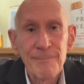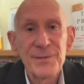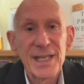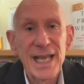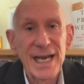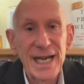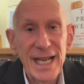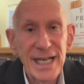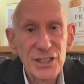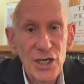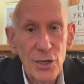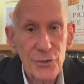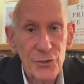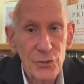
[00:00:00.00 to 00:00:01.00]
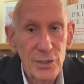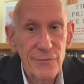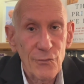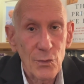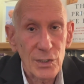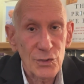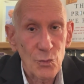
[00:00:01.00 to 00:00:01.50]
Get H.R.
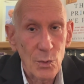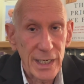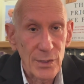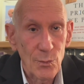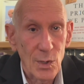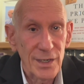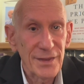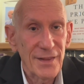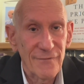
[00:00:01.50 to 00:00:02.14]
3421, the